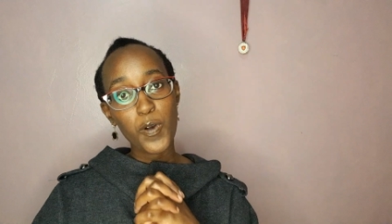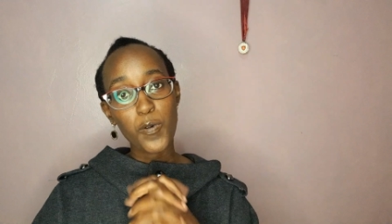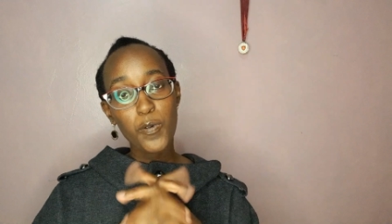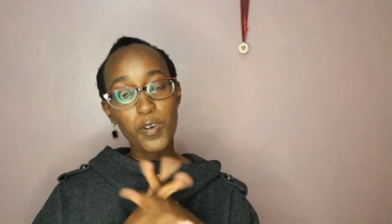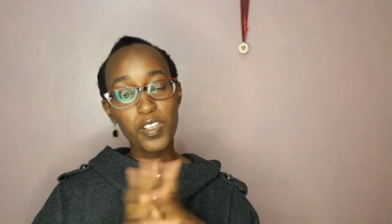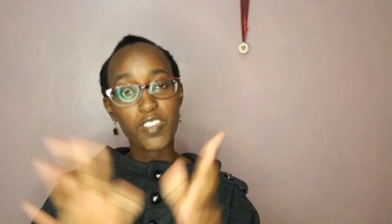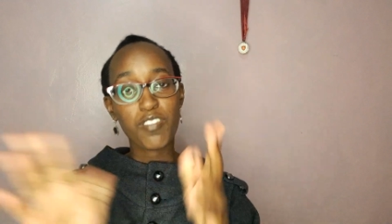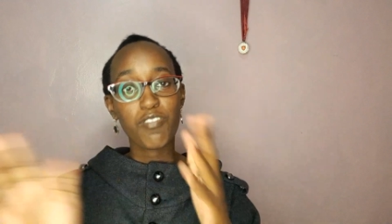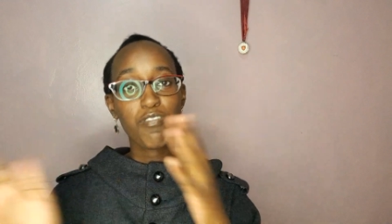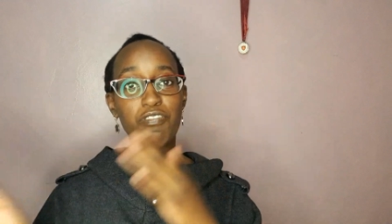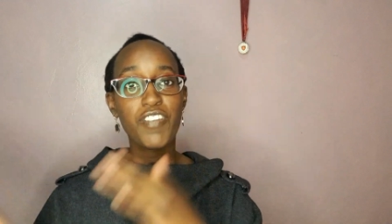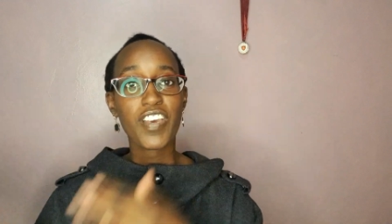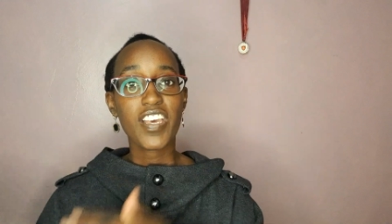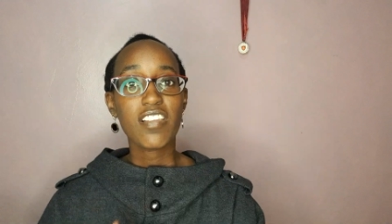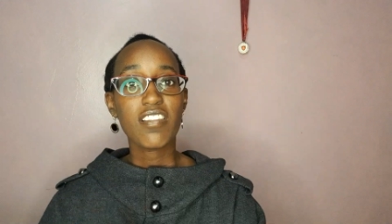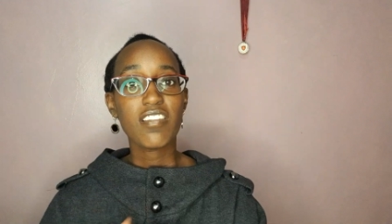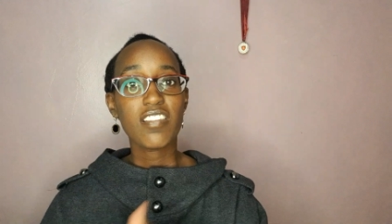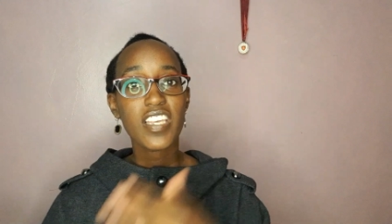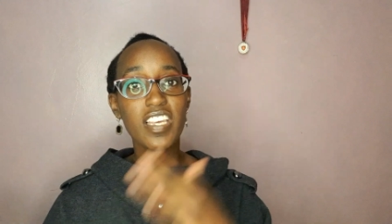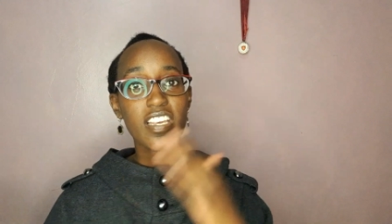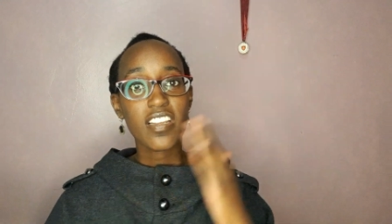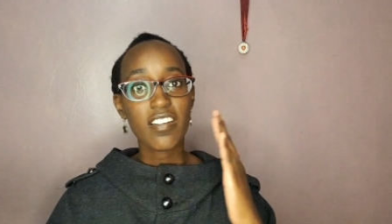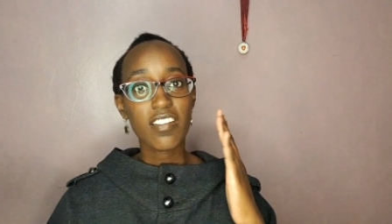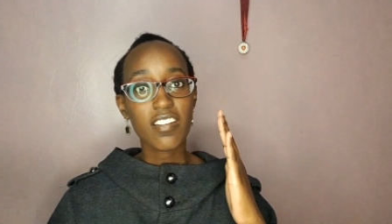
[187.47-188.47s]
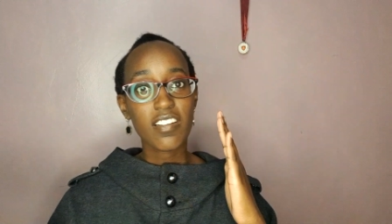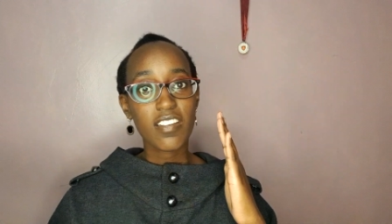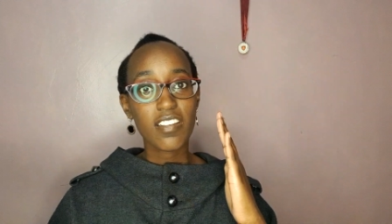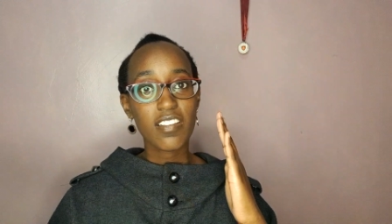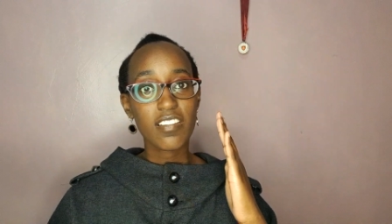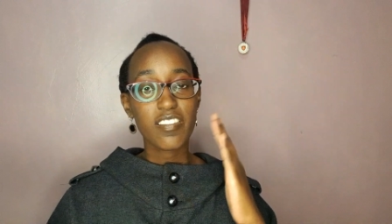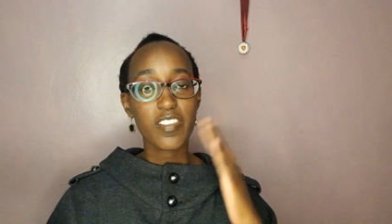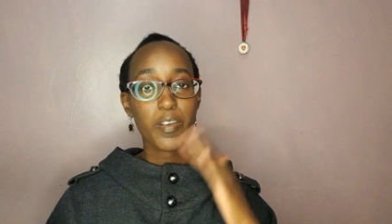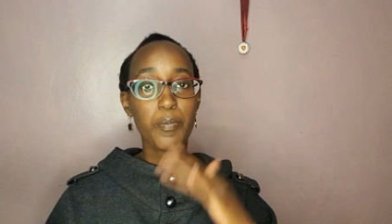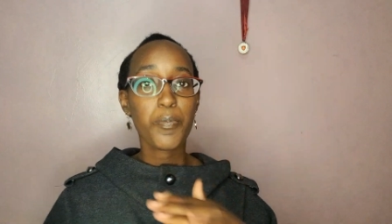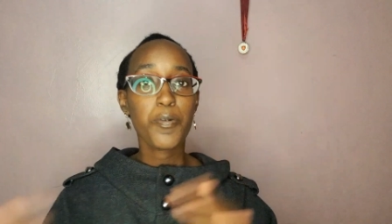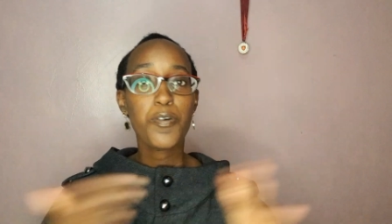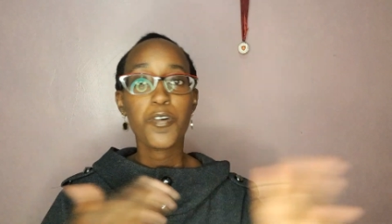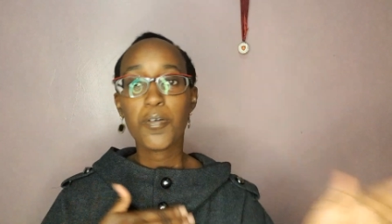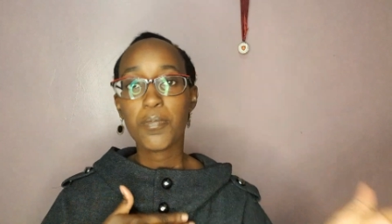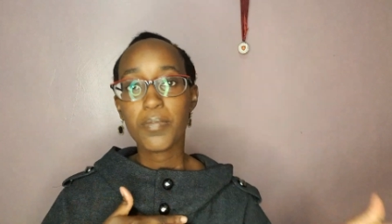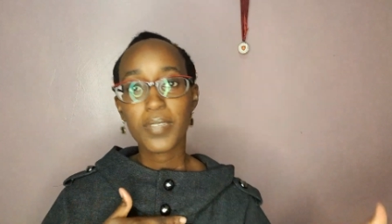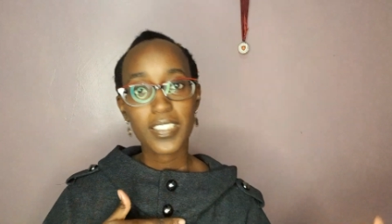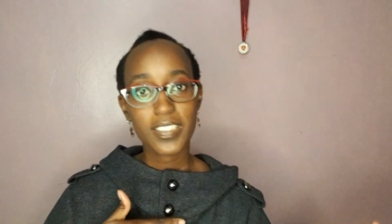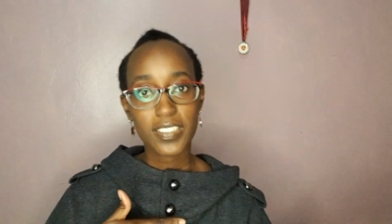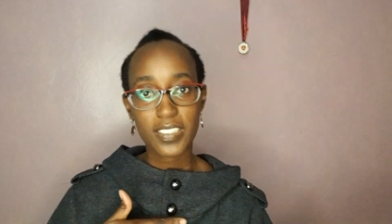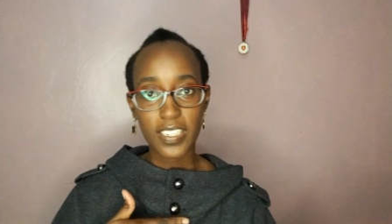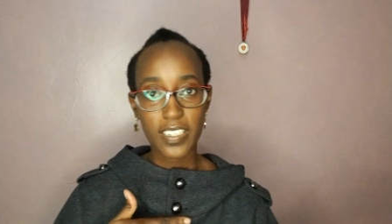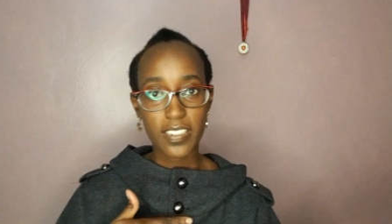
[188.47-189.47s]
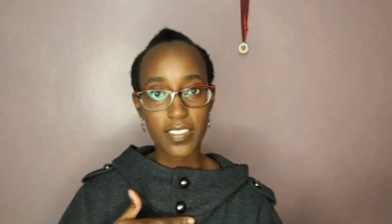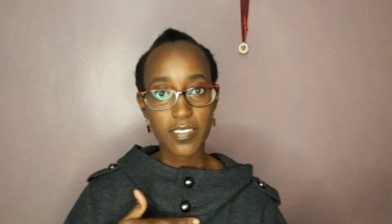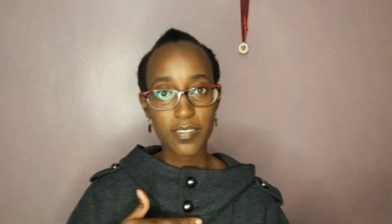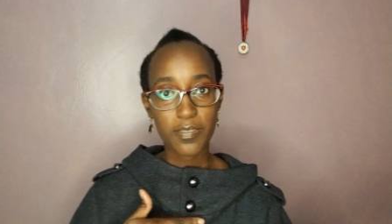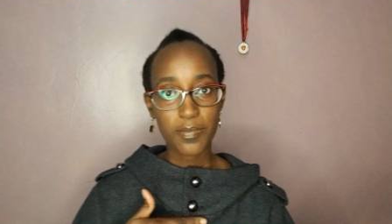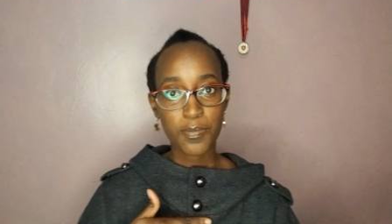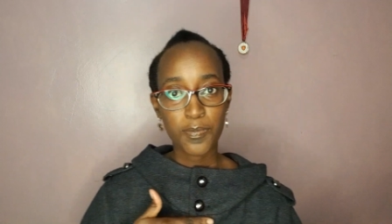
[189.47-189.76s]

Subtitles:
with faith in the promiser.